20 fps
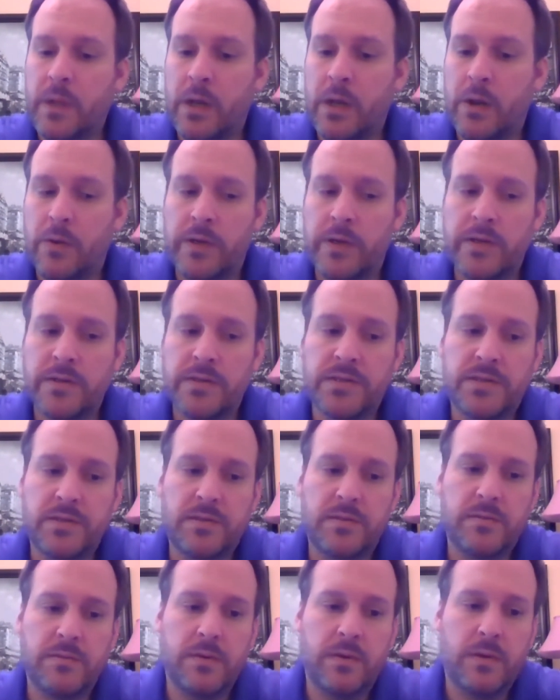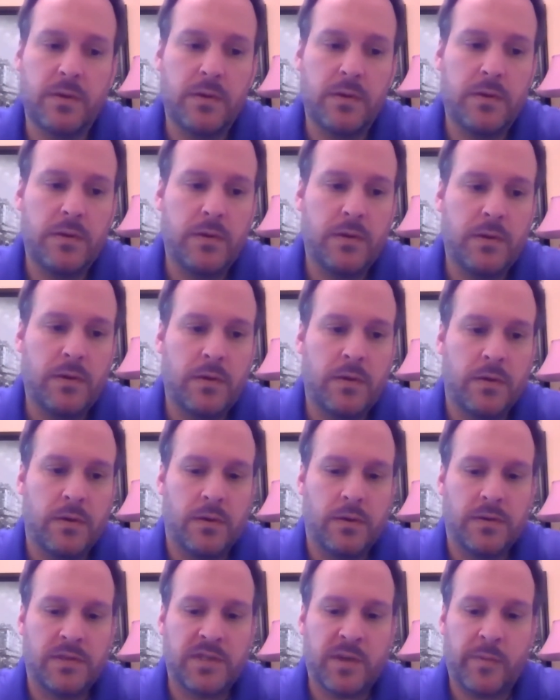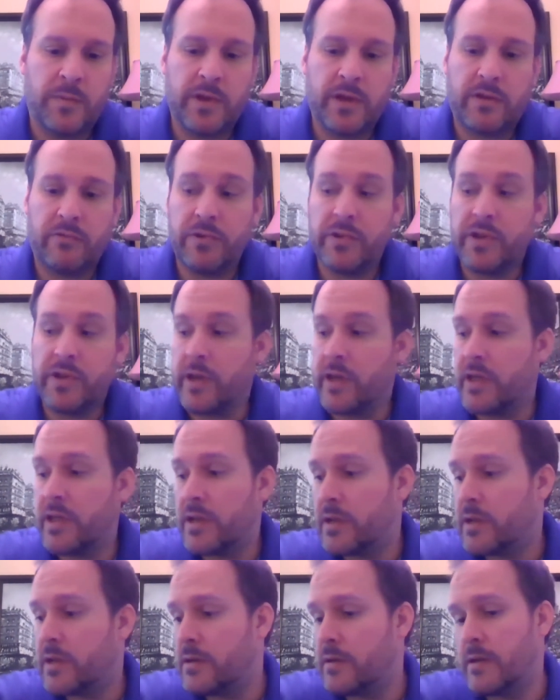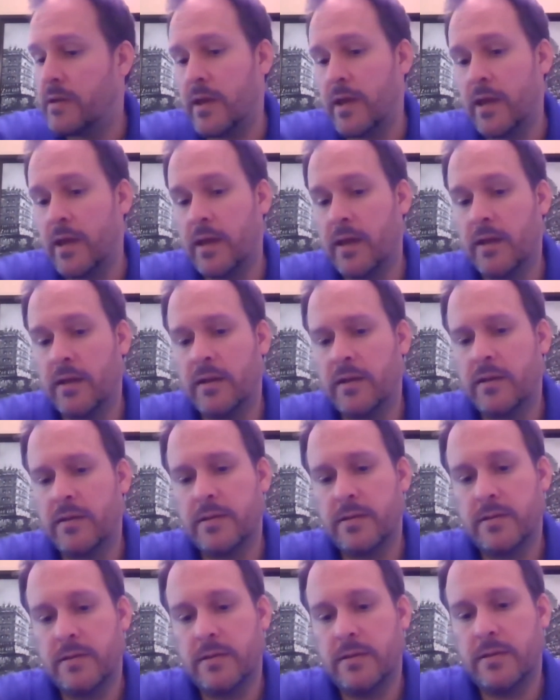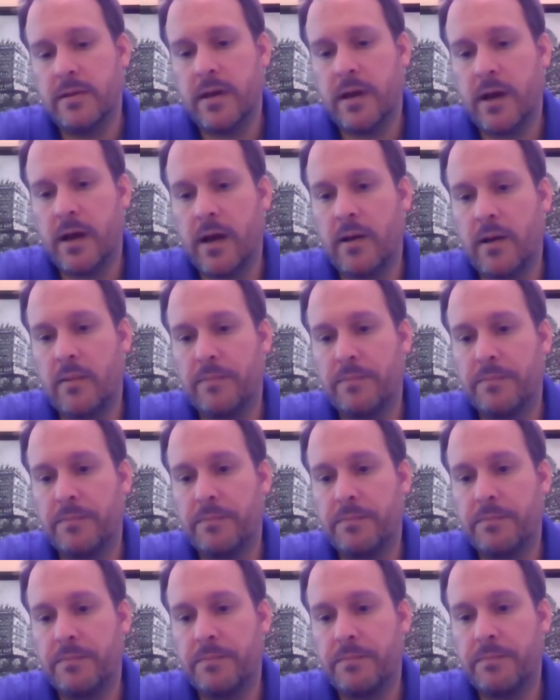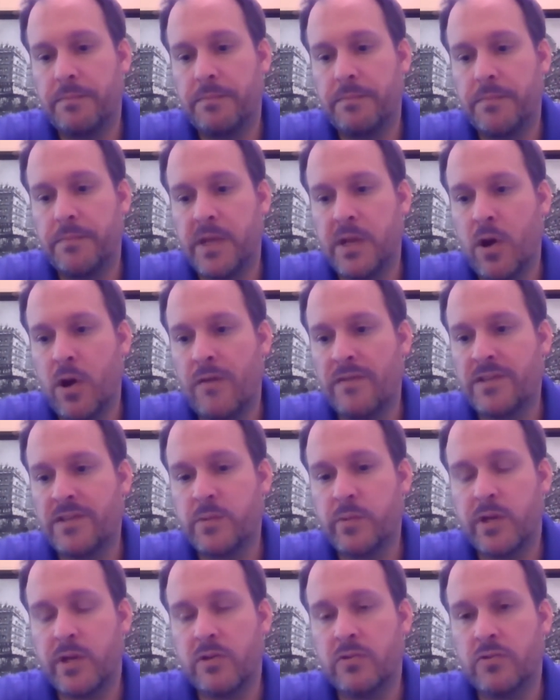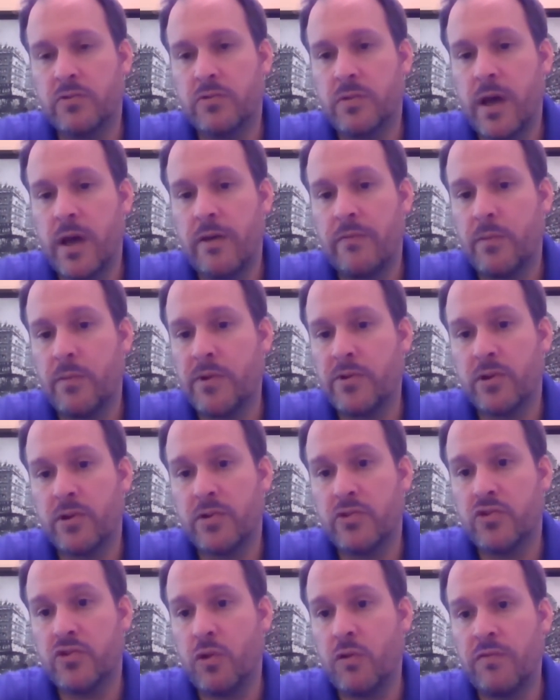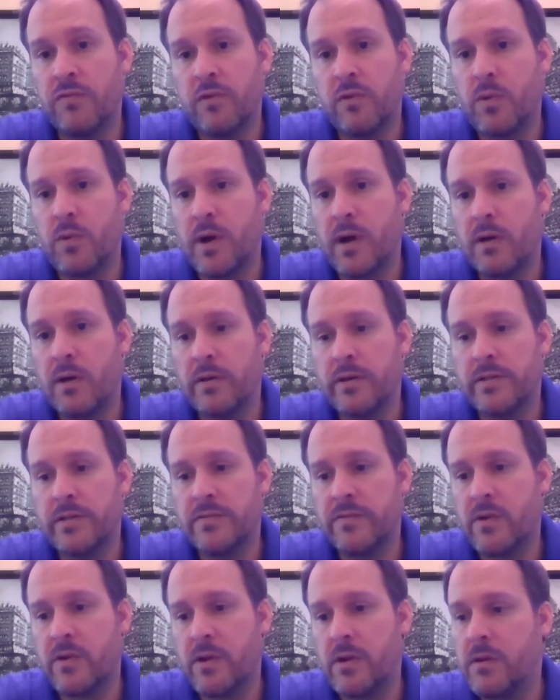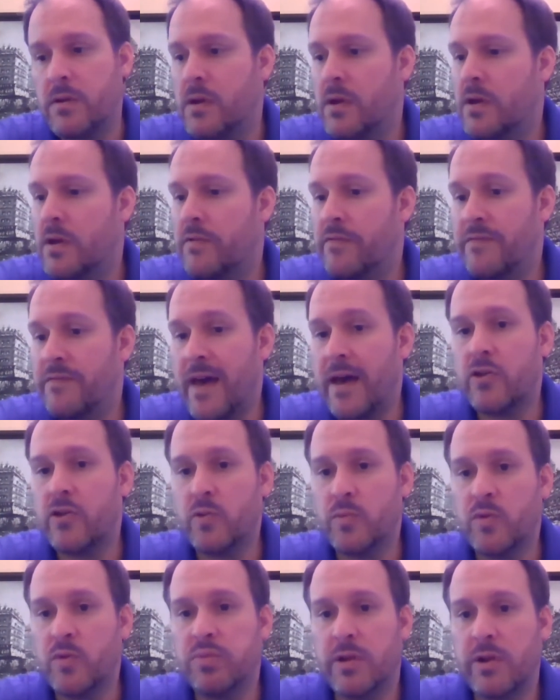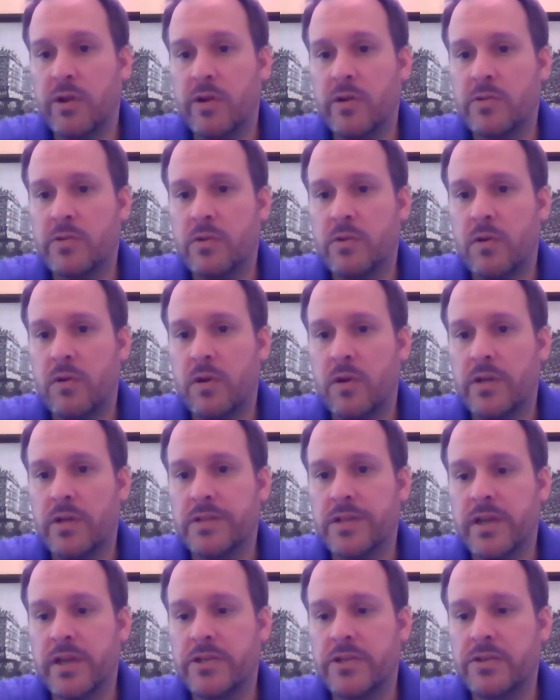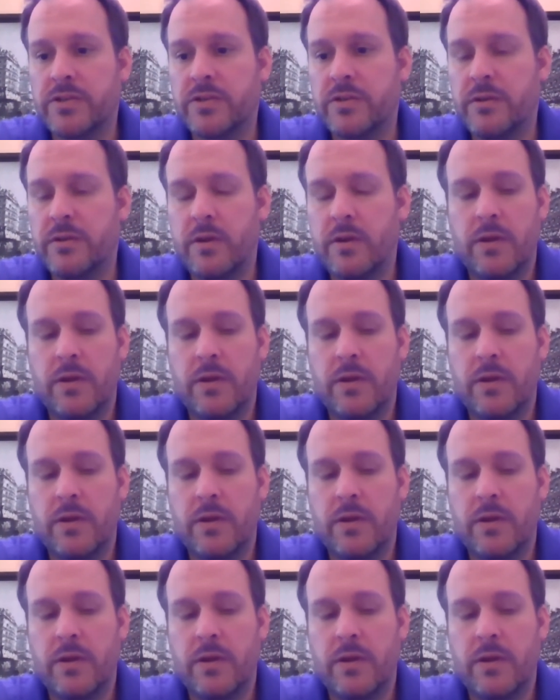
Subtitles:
You know, he's someone that can really hit, and you know, obviously we can have him under control for a while. He's a very valuable player to our organization.